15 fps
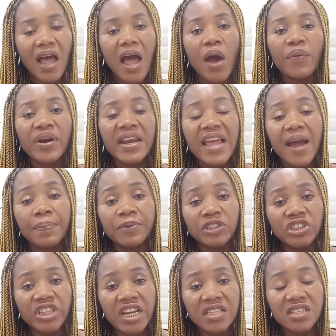I really
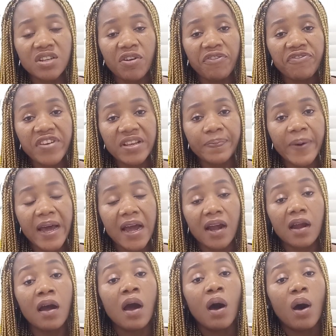appreciate your
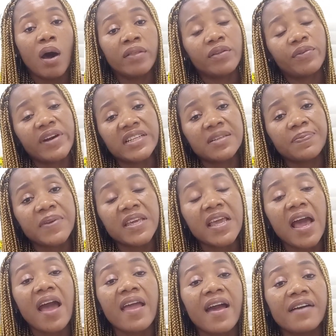feedback on the
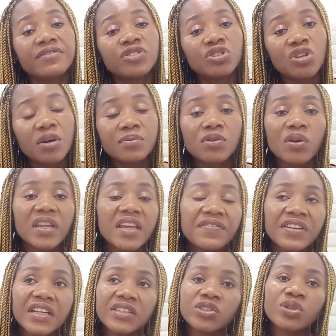recipe I have dropped, so give
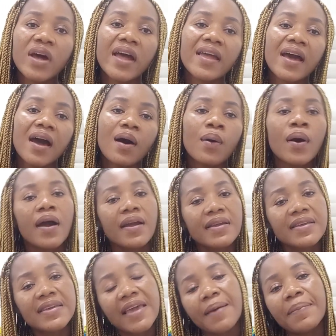it a trial,
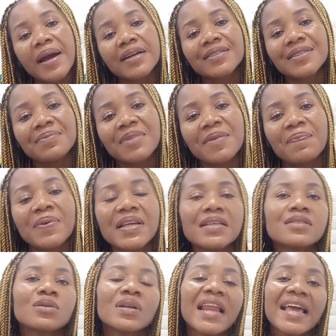get back to me
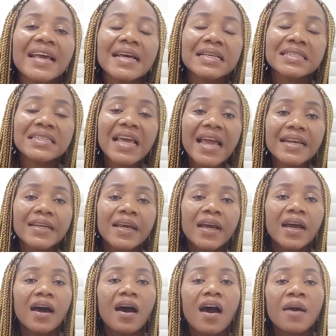please. So like I said,
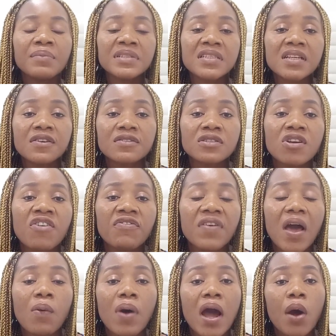instead of
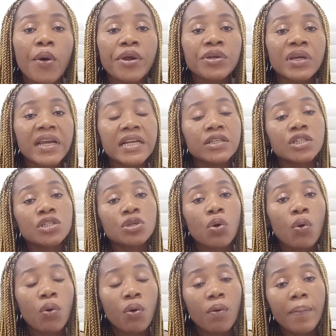sunflower oil, you can use
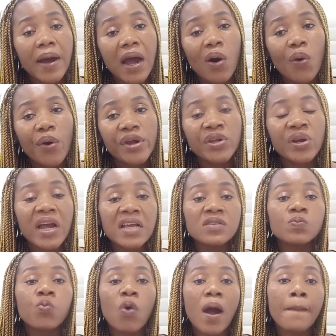jojoba oil, you can
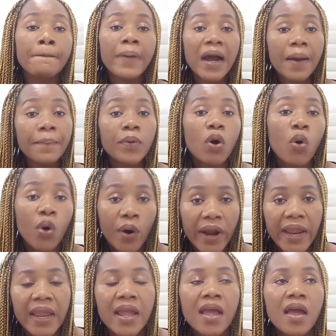use baobab
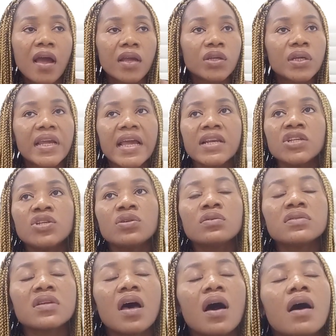oil, you can use